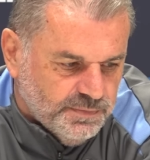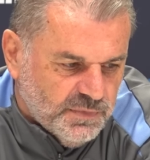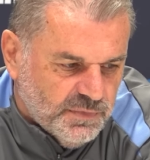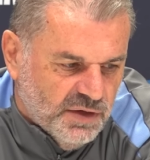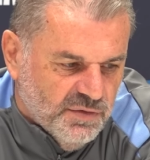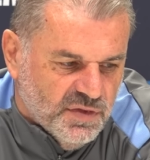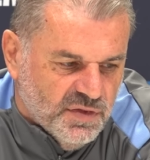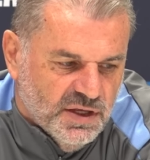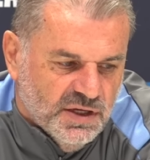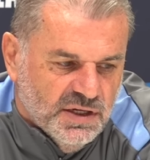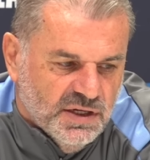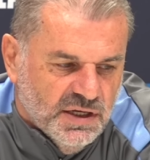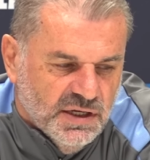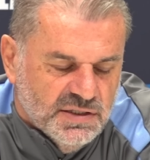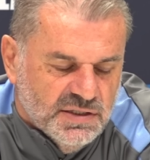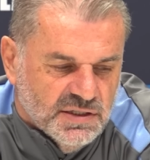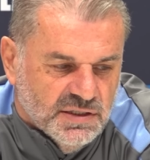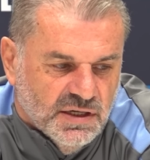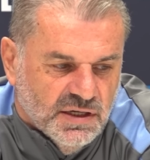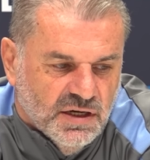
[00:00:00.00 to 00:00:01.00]
everything you
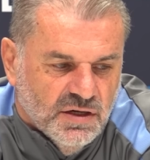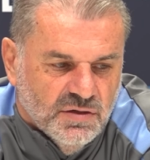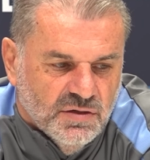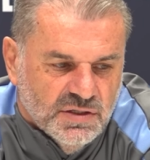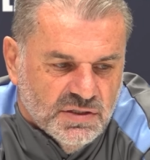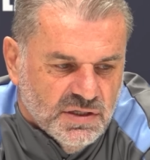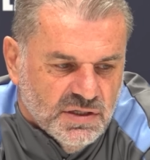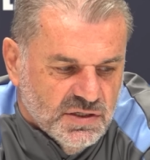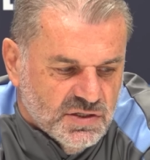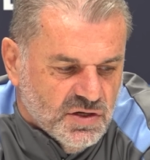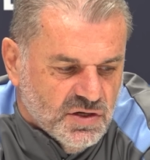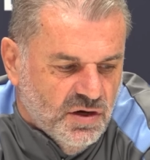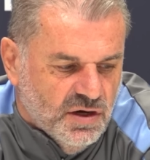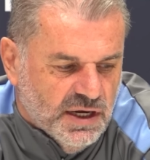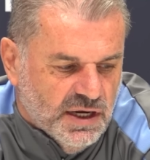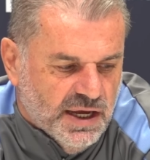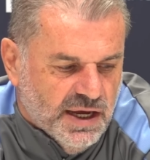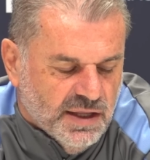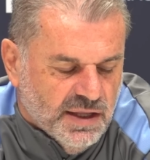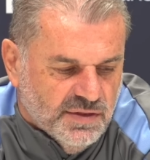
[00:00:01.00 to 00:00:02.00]
need to know is
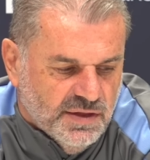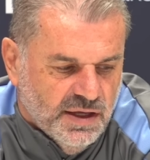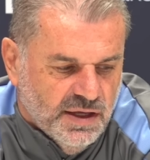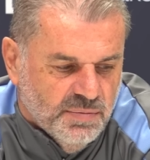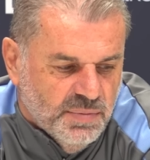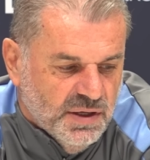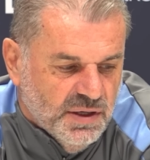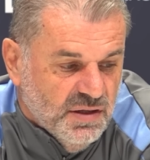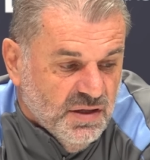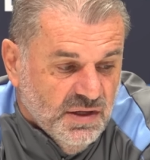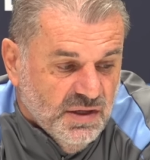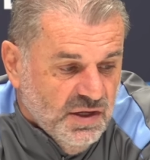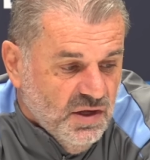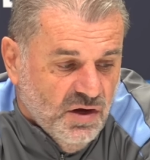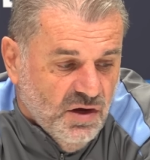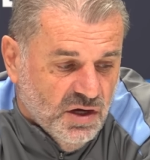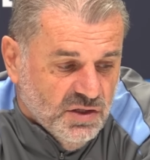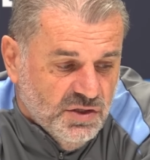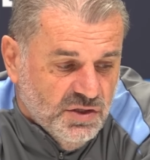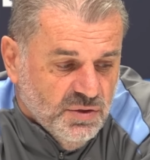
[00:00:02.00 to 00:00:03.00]
kind of out there. But
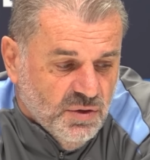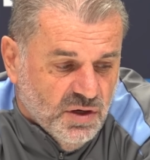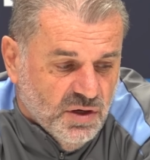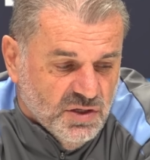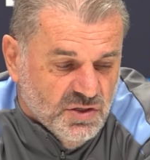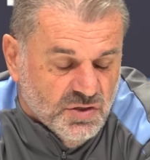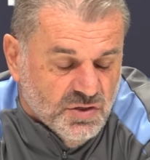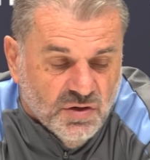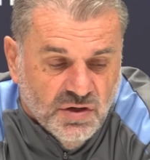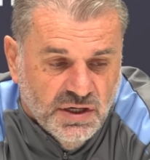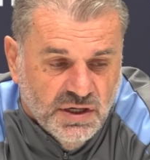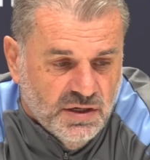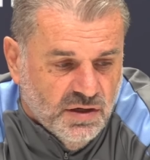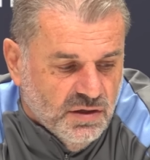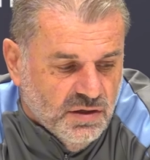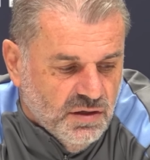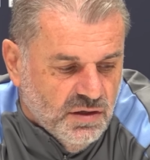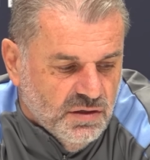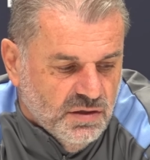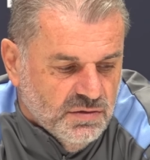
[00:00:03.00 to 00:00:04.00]
I enjoy it.
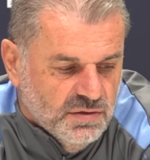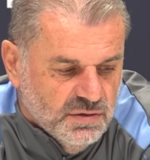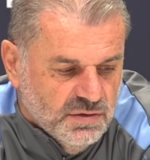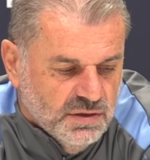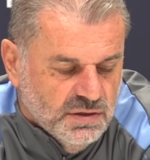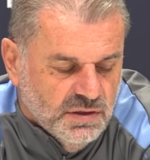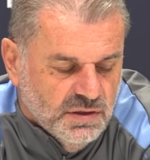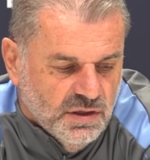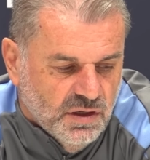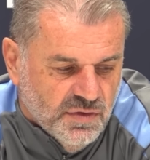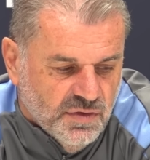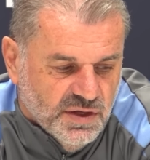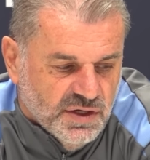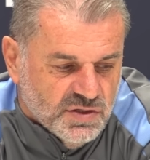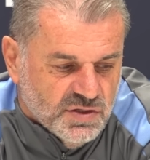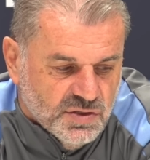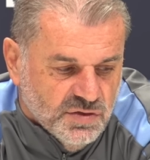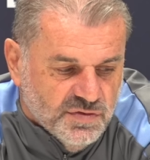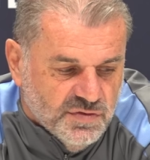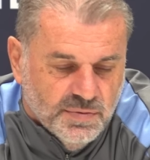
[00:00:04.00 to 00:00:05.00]
I think
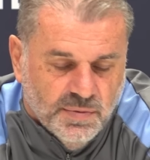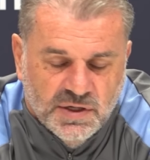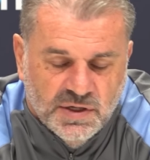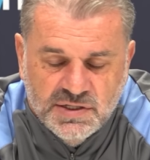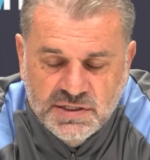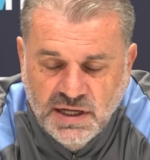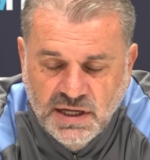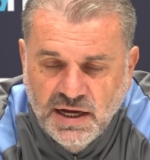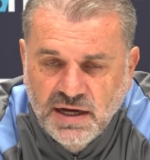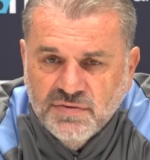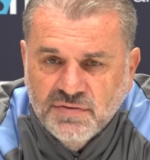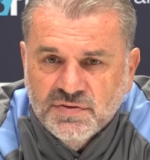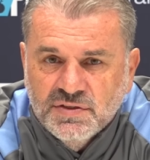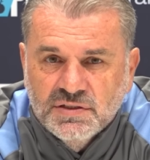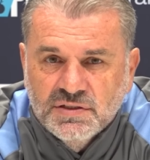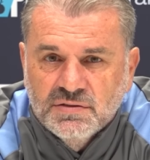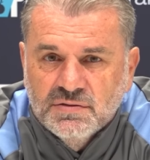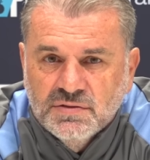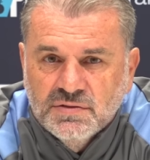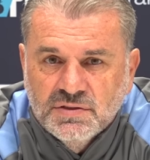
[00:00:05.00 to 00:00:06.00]
it's good for my staff
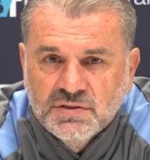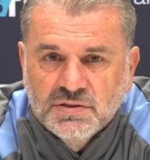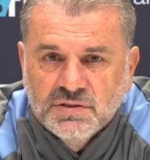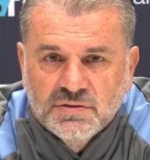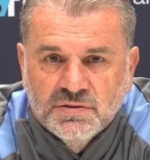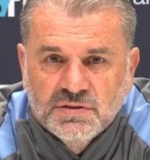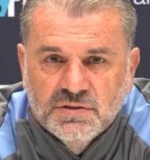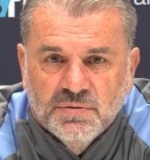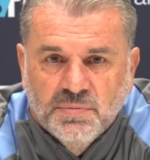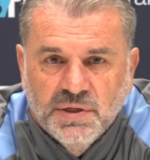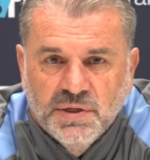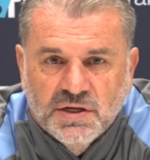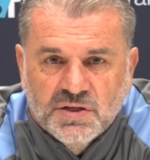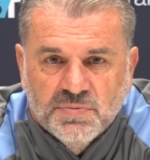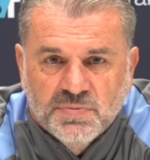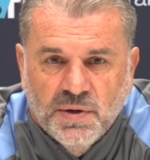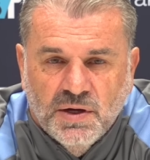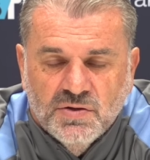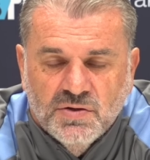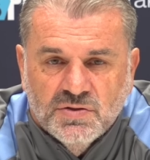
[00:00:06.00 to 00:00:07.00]
to be
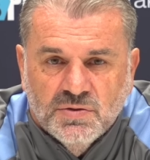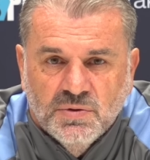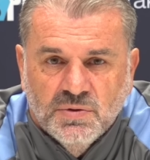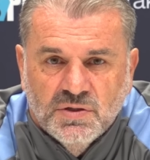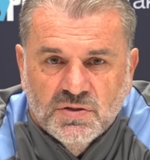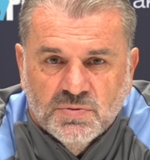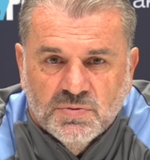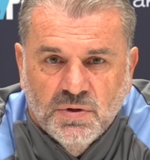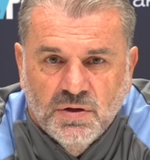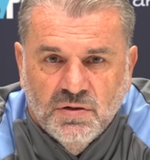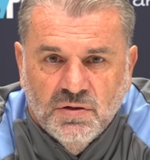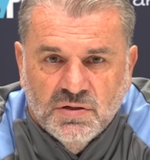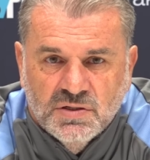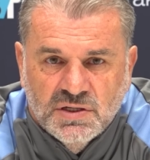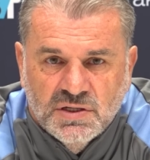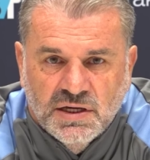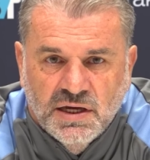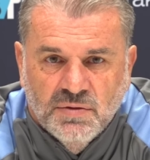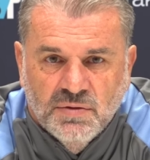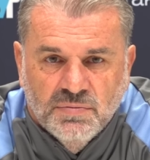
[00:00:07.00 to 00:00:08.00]
exposed to it as well,
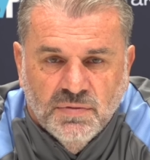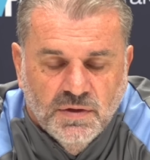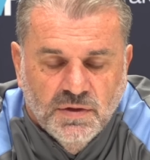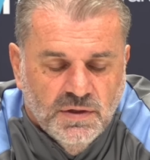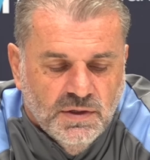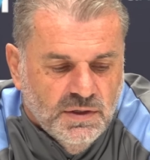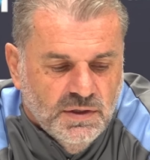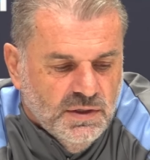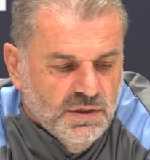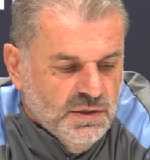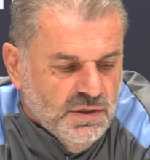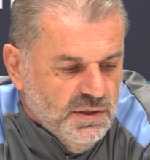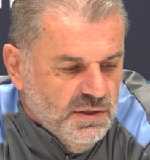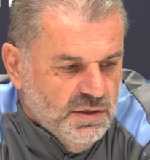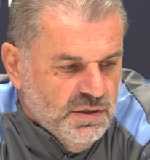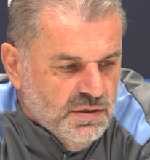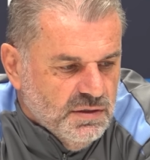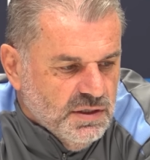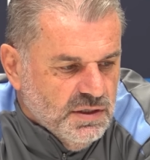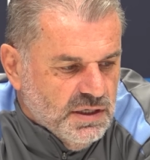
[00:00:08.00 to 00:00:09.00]
because again,
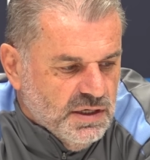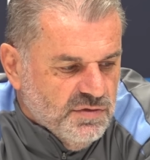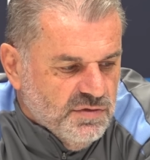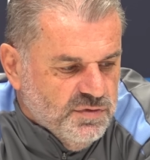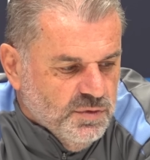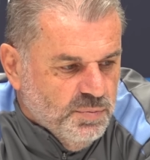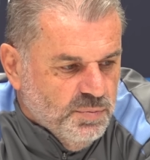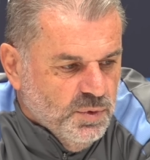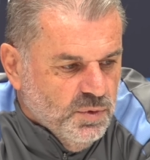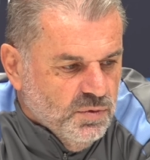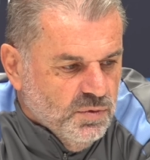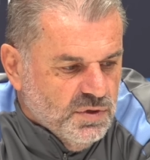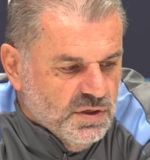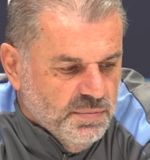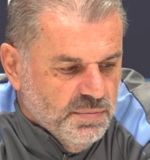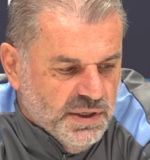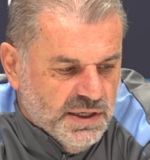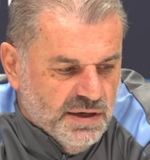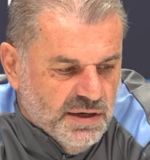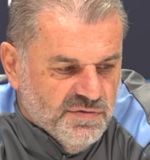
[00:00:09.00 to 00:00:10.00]
you know, football
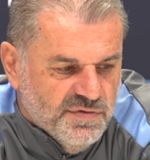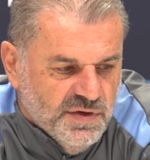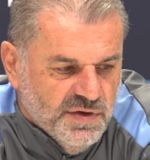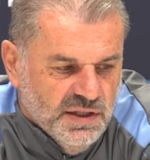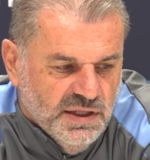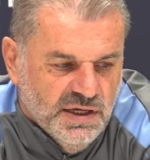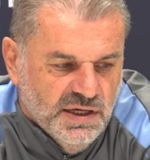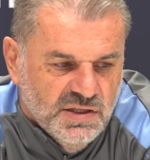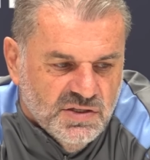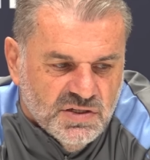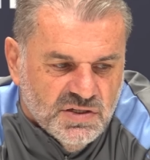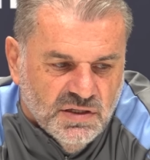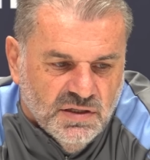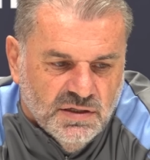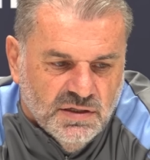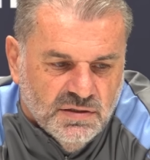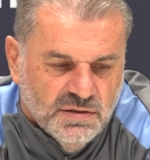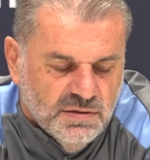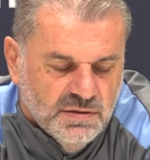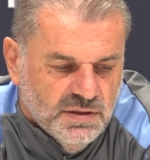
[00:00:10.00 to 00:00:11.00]
can become fairly insular.